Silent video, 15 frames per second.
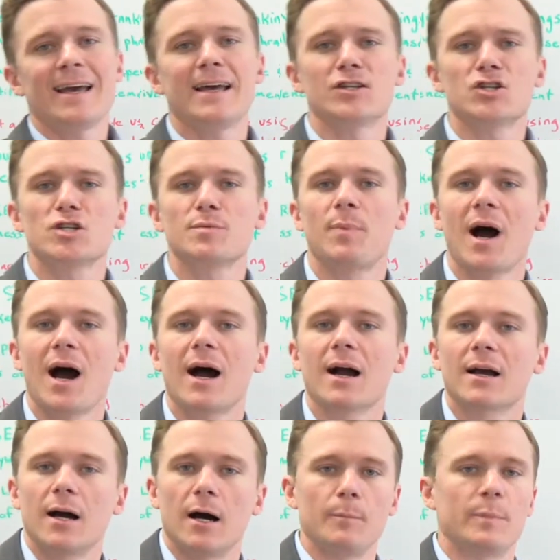and Spa
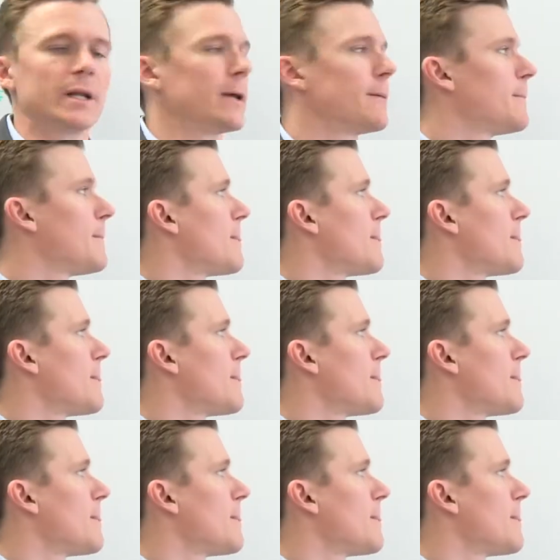Company.